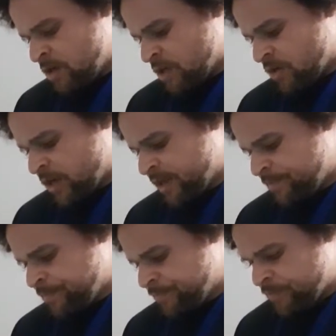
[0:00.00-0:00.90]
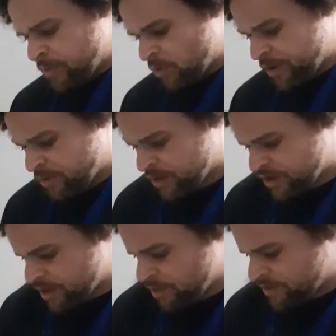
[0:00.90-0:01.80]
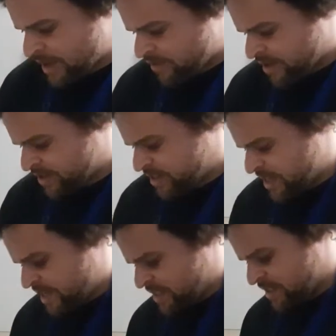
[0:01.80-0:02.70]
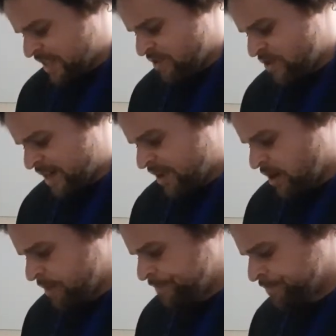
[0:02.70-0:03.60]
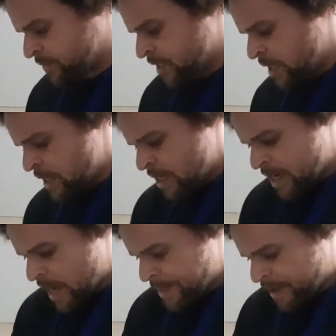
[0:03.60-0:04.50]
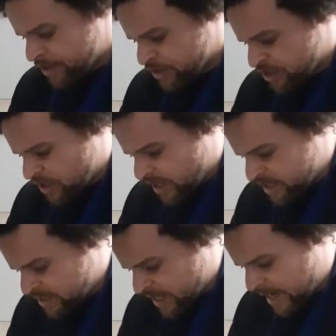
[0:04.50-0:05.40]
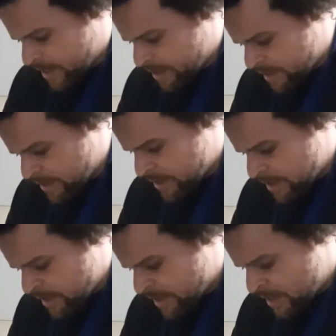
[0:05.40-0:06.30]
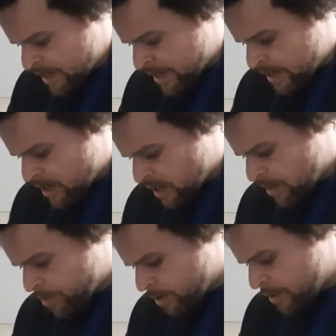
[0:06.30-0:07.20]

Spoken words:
All right, but what you want to do is get rid of the seeds because they're really hot, and then just slice that up